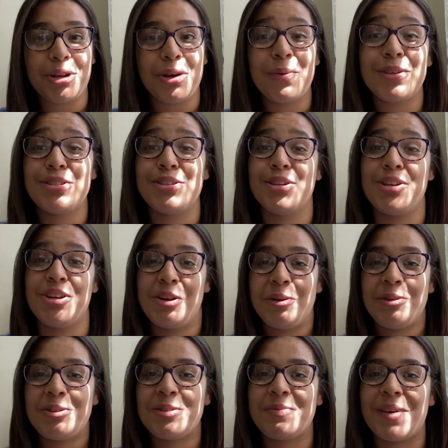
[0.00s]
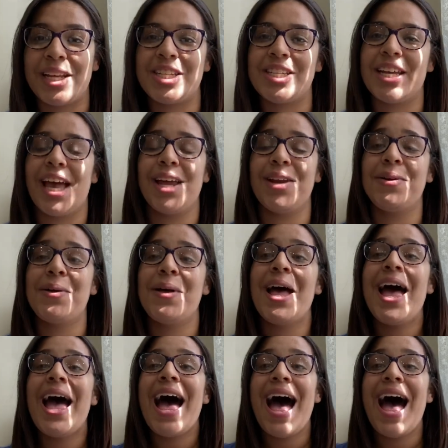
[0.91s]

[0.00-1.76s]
who is new to my channel.